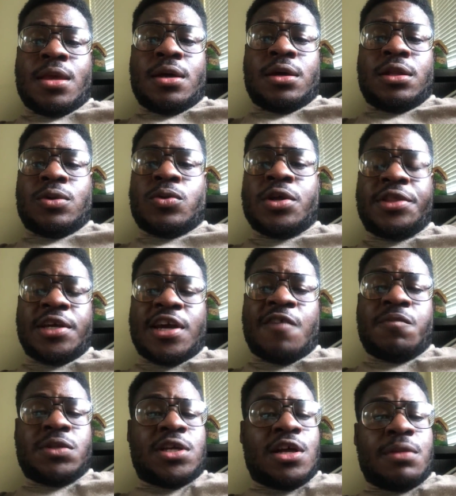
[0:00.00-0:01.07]
And the one thing I've
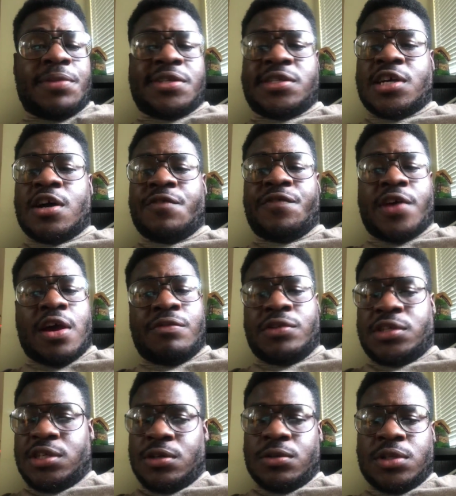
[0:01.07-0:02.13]
been telling myself every
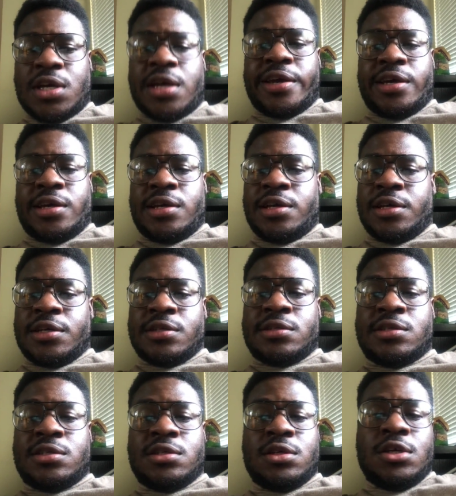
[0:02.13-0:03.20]
single day
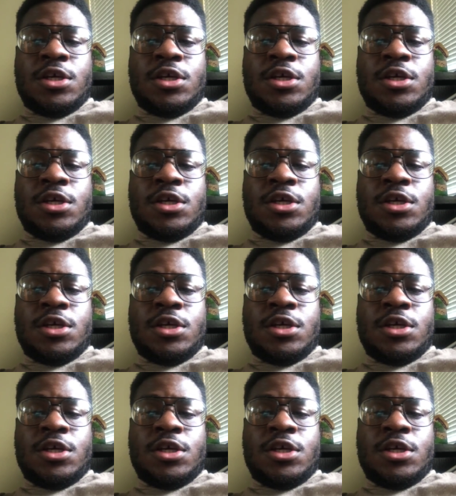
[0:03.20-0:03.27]
is